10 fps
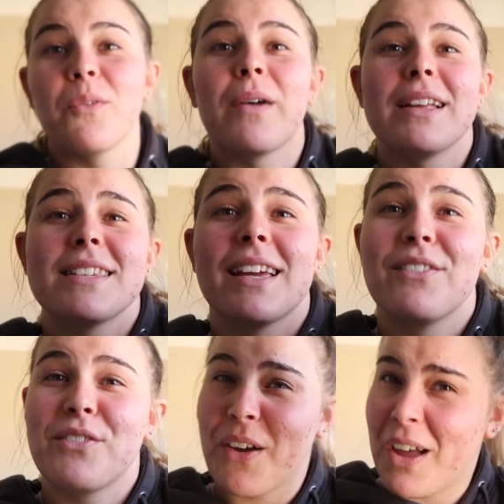I'm waiting to
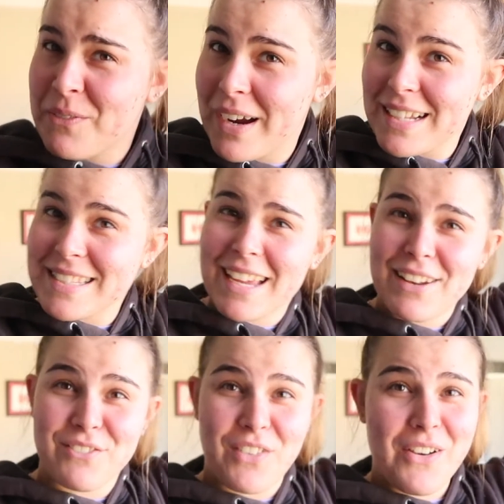
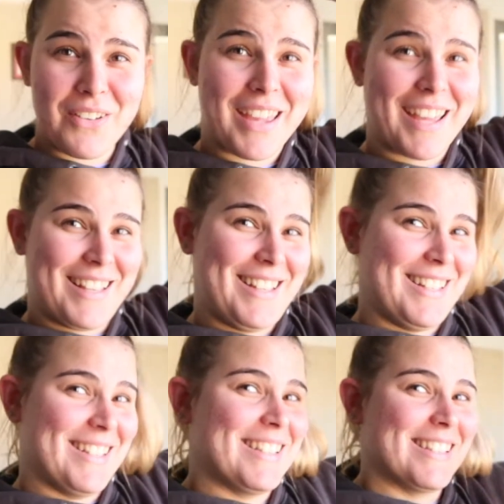get in
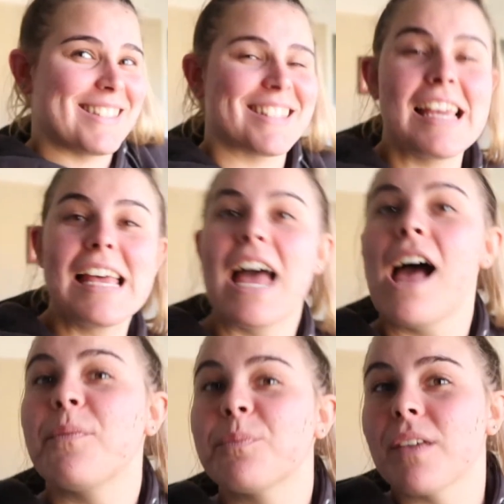focus.
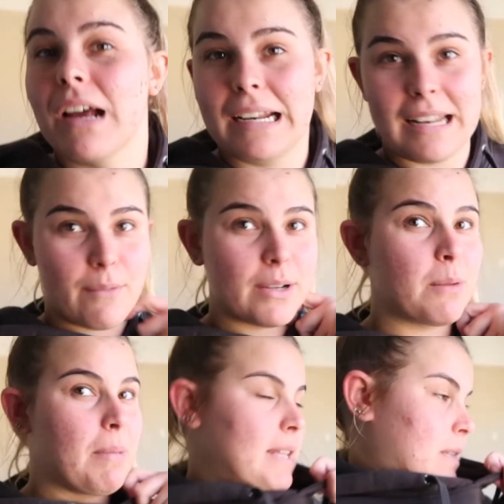All right, now we're gonna
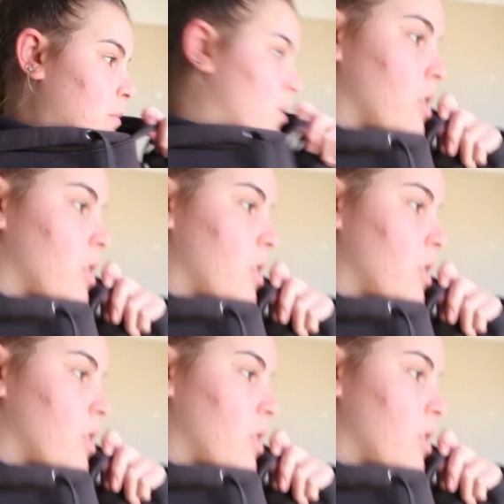bake some